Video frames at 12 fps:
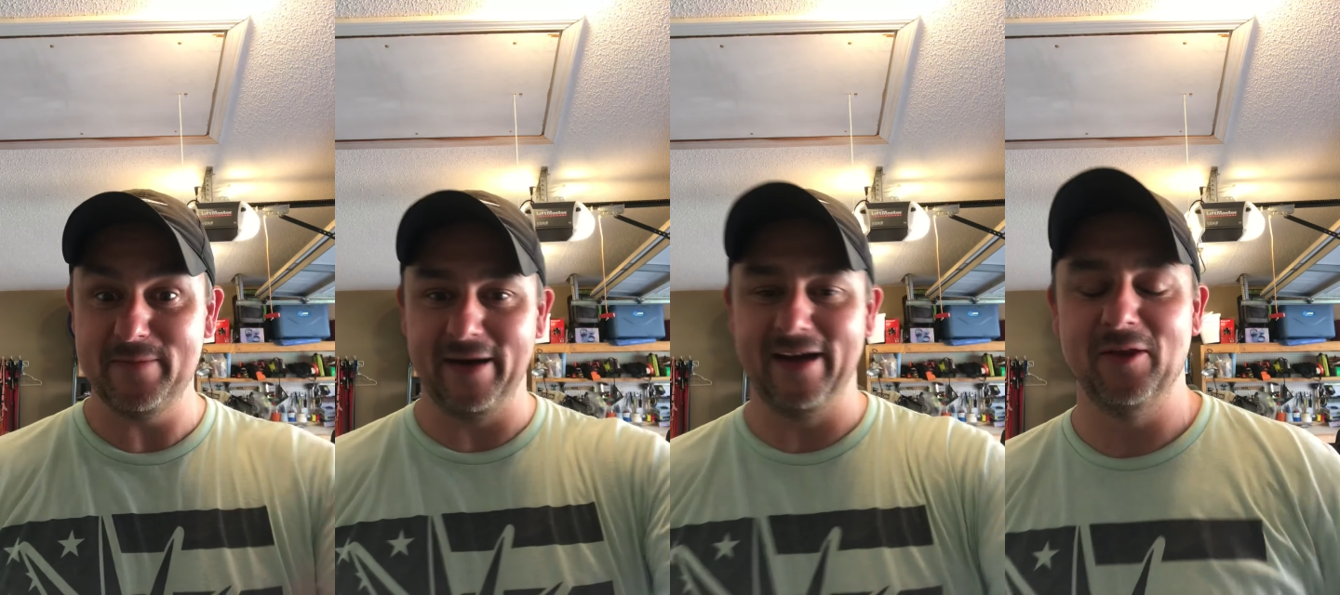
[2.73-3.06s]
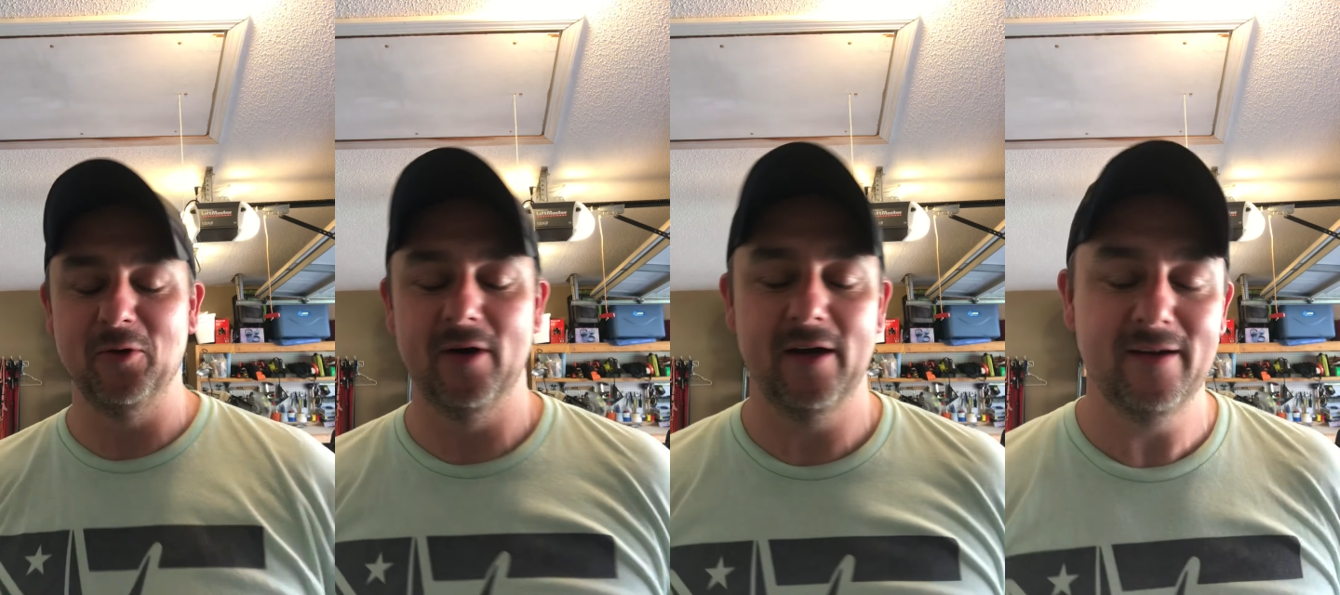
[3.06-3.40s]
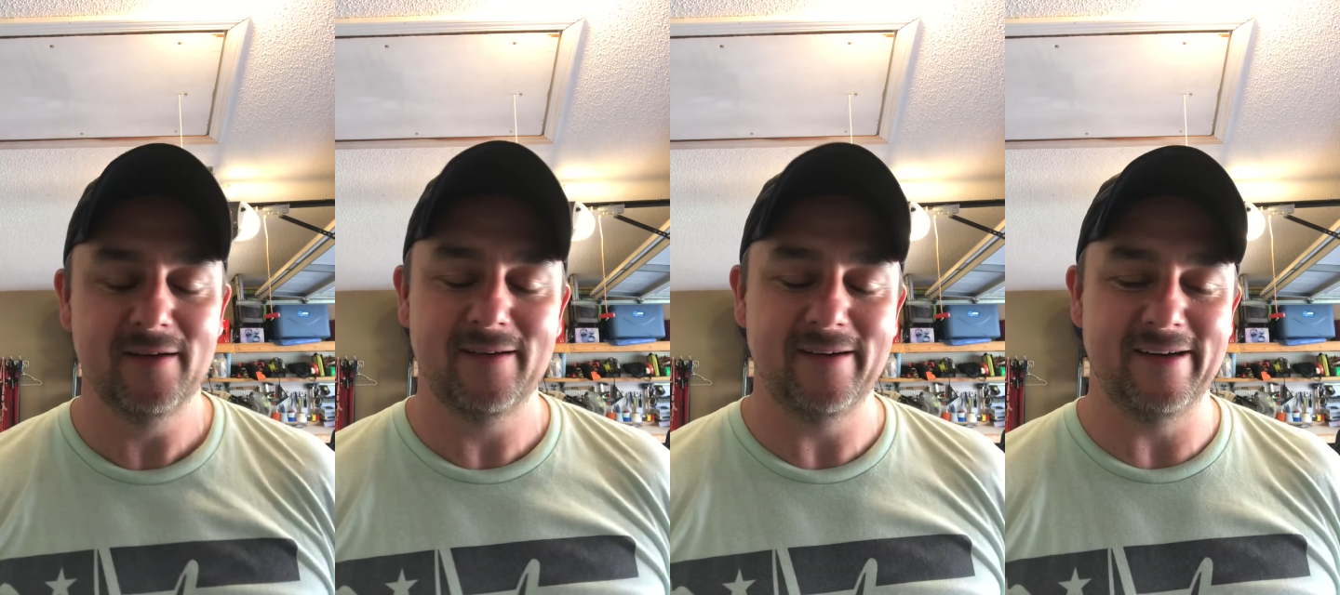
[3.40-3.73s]
by the way.
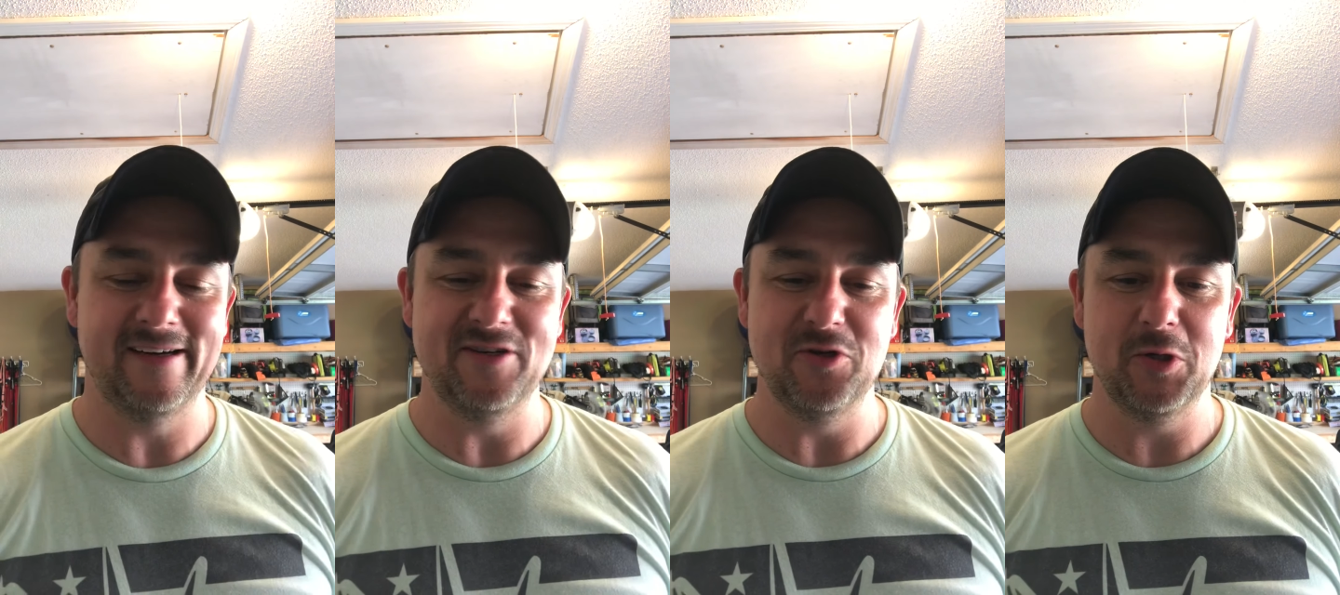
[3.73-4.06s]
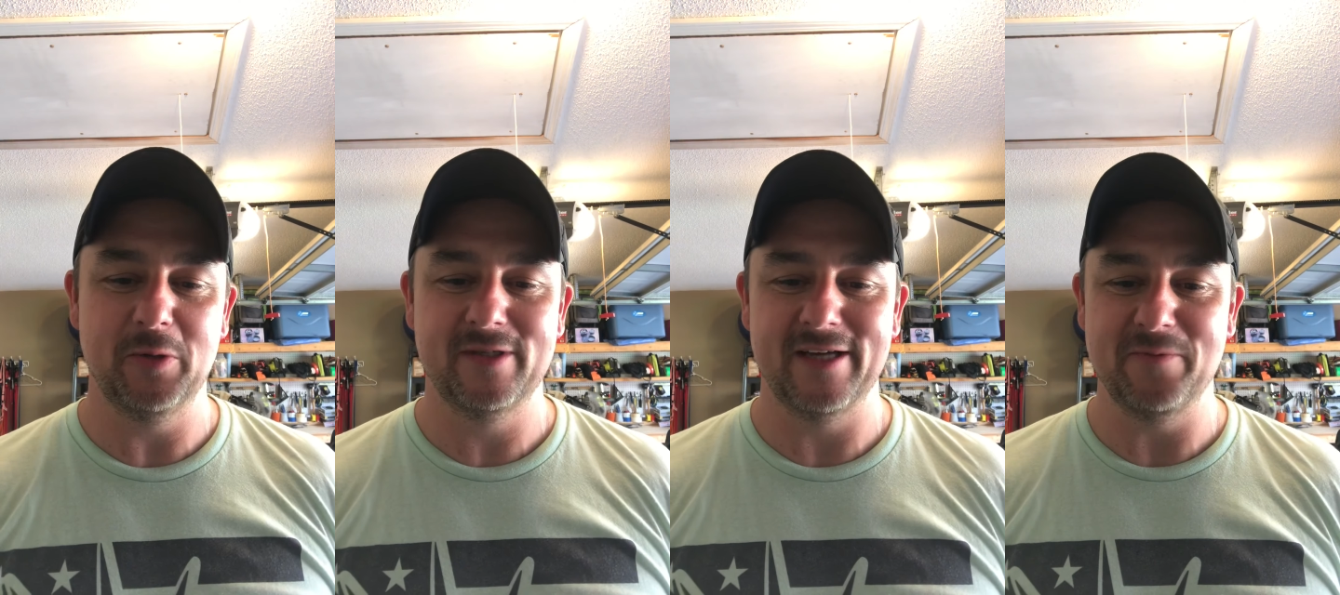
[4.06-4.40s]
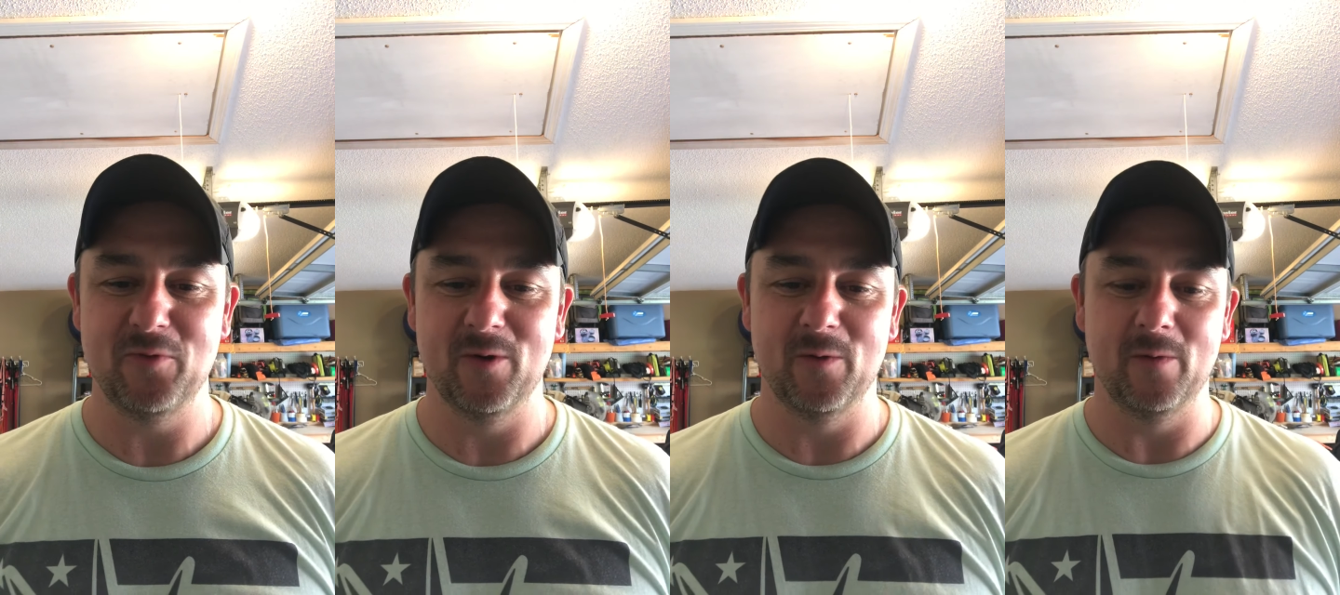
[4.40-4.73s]
I knew it would take
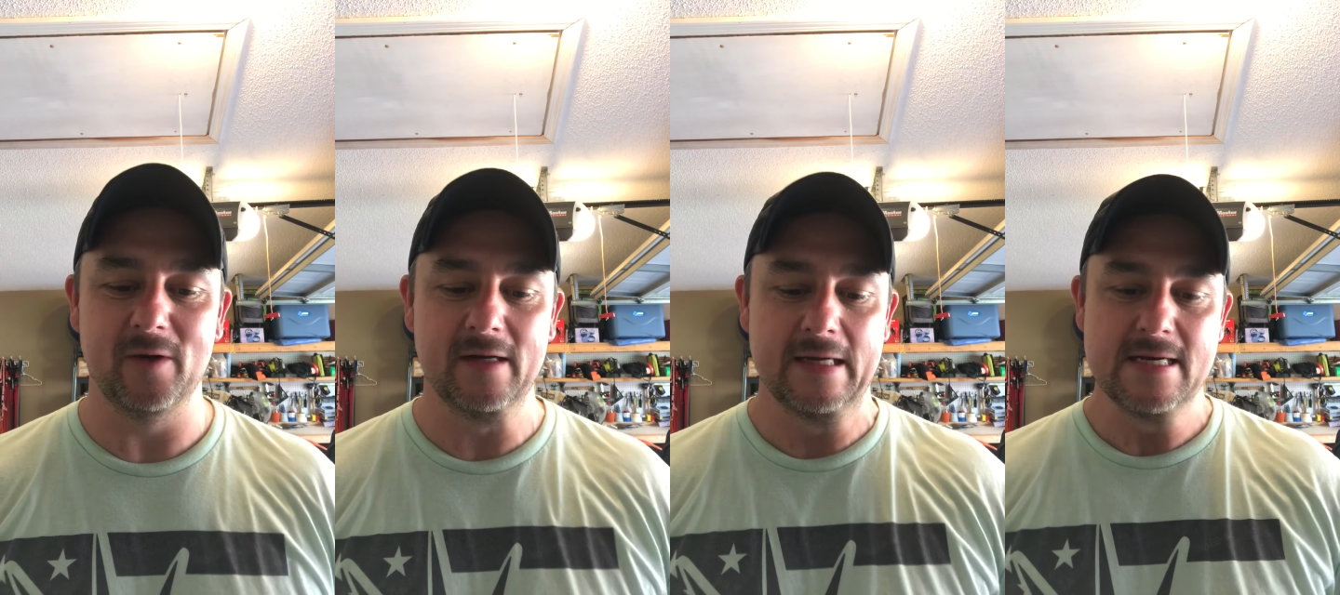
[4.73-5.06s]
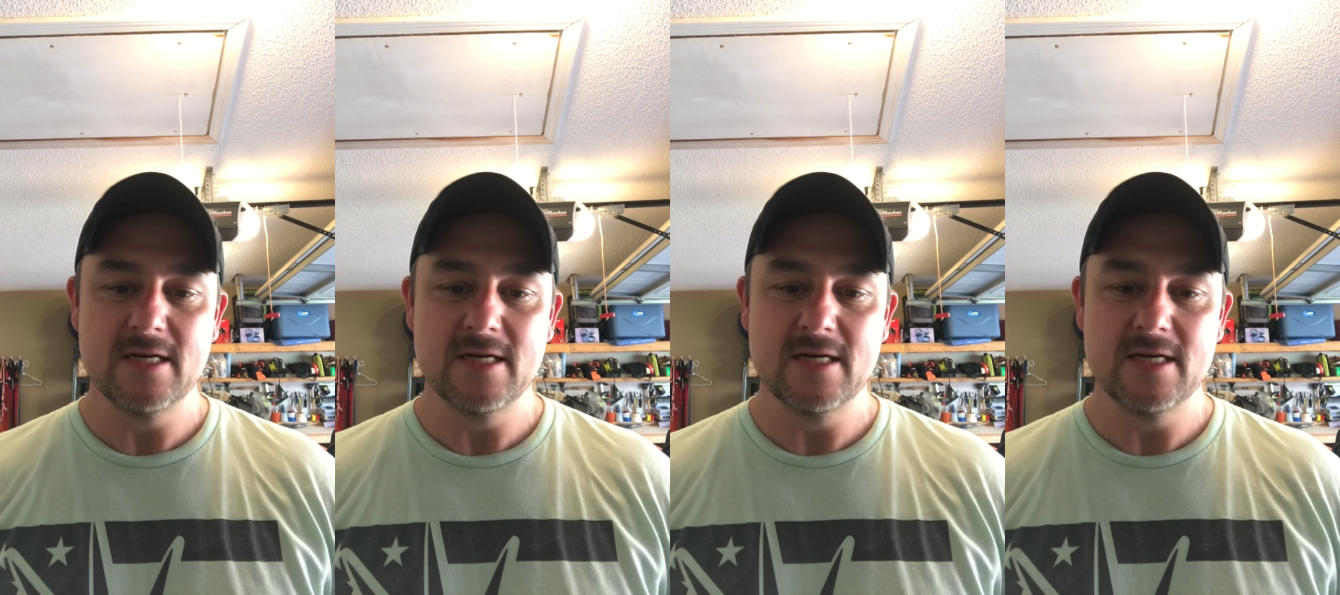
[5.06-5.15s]
more than one.